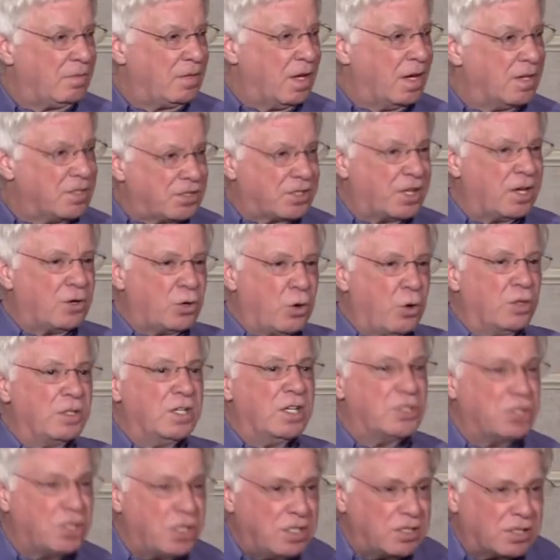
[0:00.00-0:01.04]
instead of going
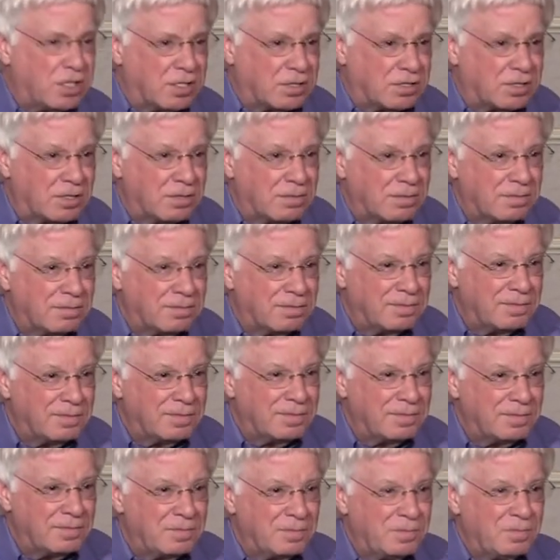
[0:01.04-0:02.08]
to Jesus.
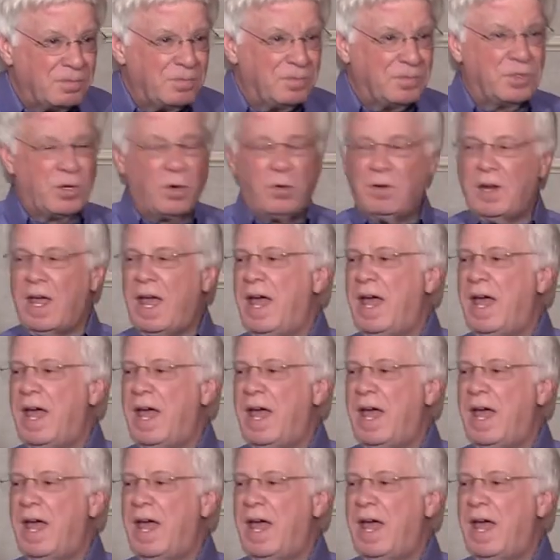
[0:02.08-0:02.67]
Don't